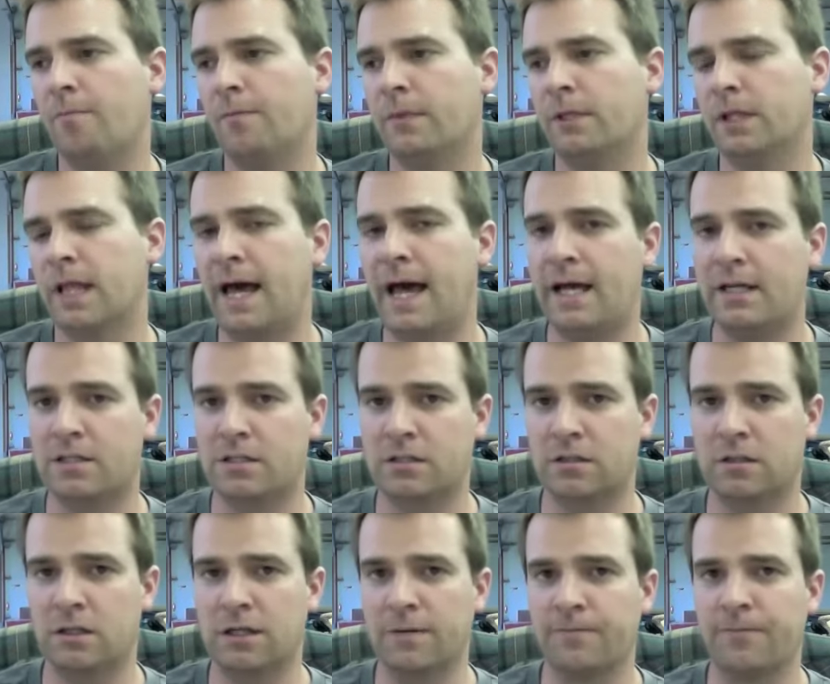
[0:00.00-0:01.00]

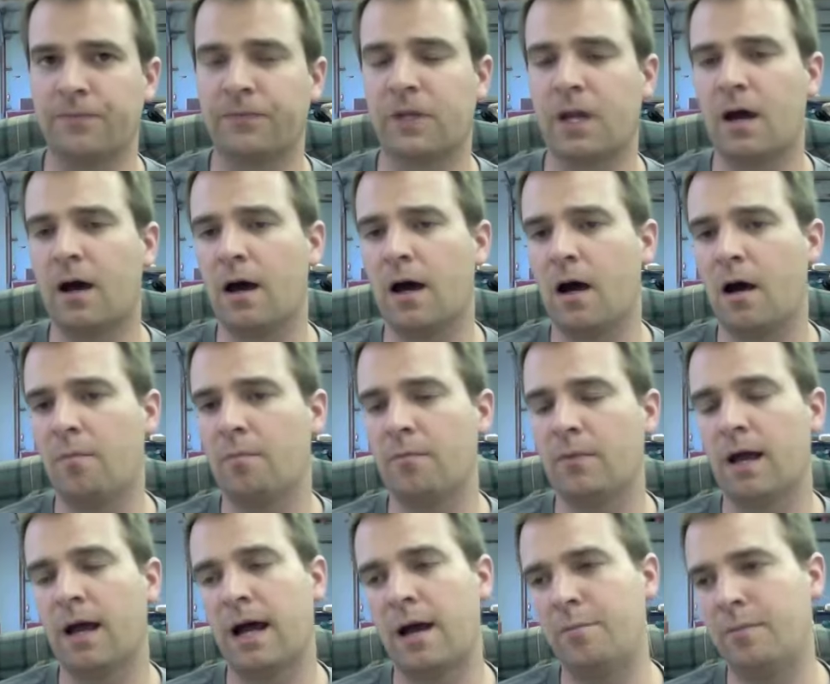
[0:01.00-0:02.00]
Lastly,
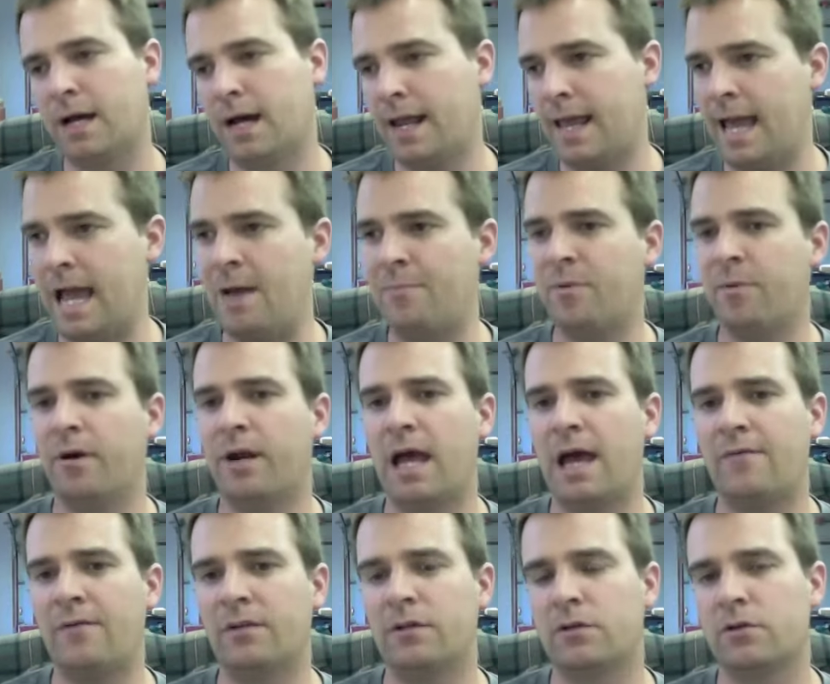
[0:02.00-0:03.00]
I'm not happy about
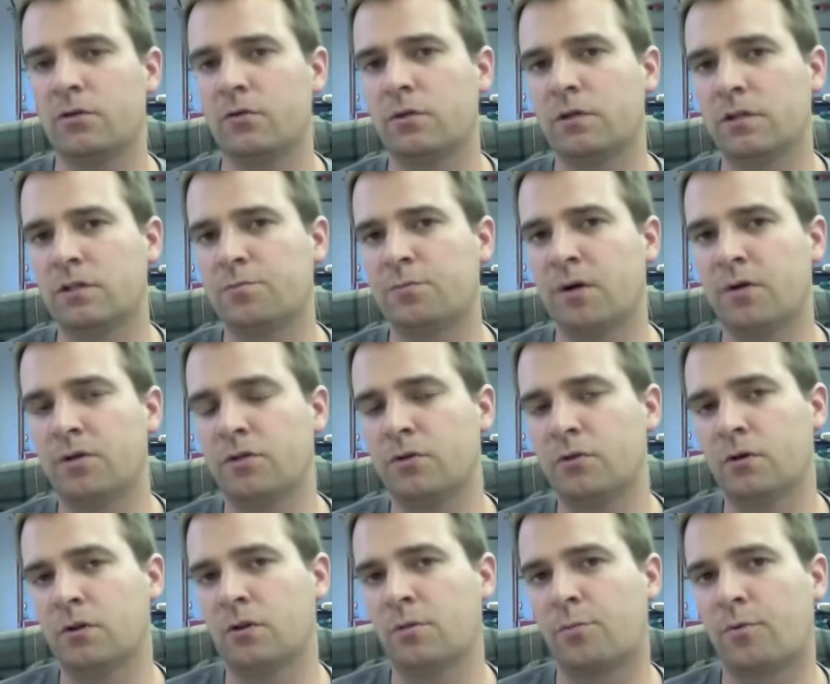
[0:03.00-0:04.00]
having to do this, but
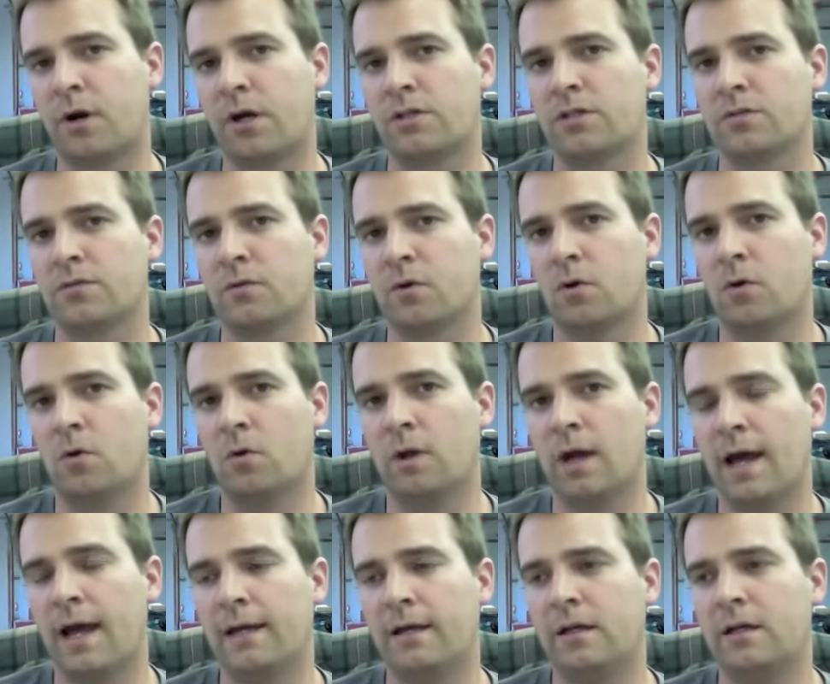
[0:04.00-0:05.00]
due to the price of gold,
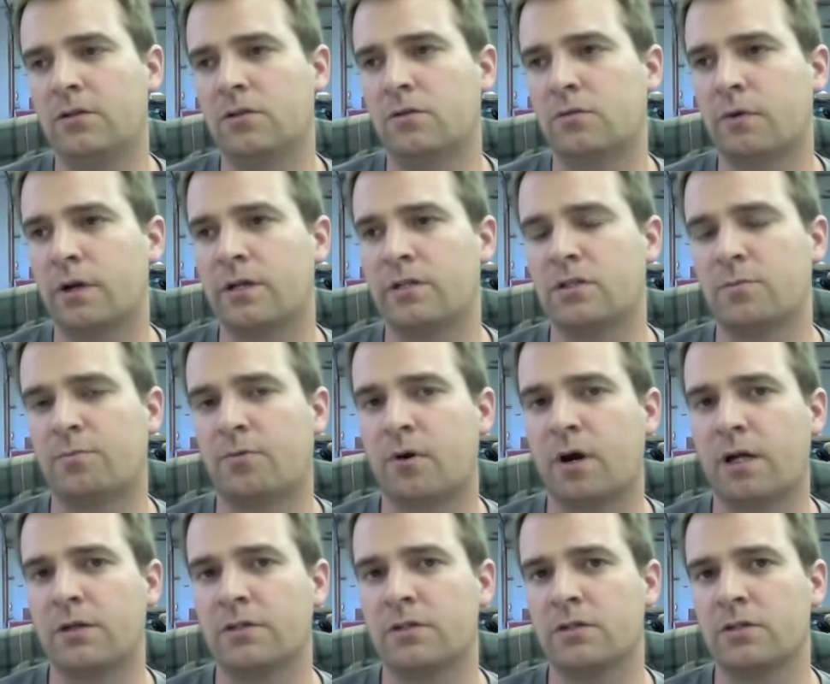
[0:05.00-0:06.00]
I need to raise the
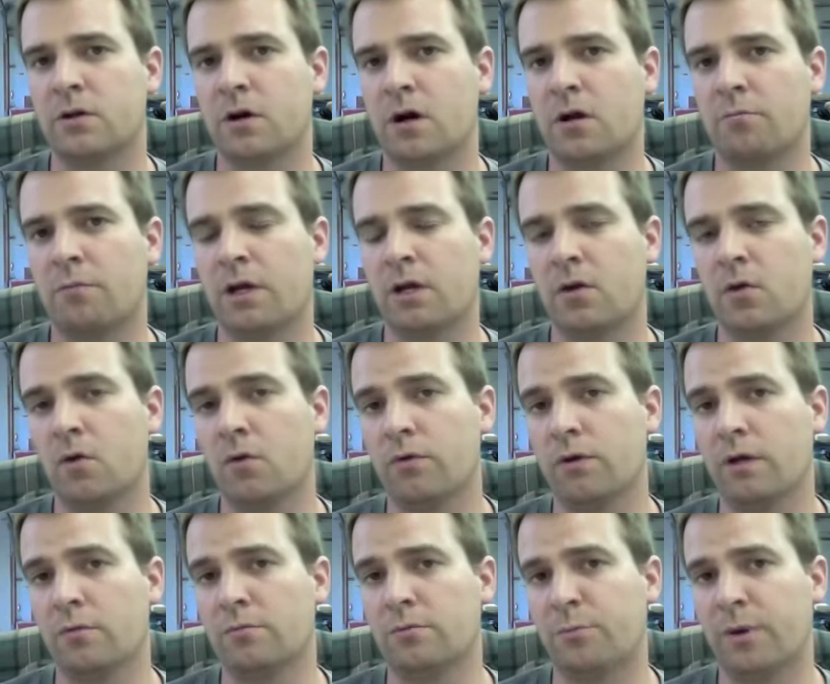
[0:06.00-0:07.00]
prices on my gold
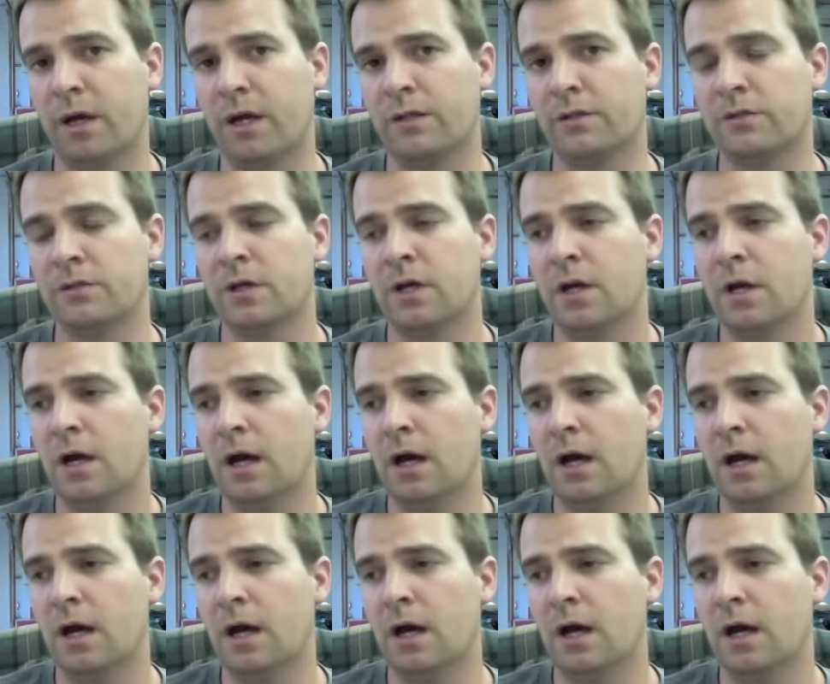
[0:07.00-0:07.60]
nibbed pens.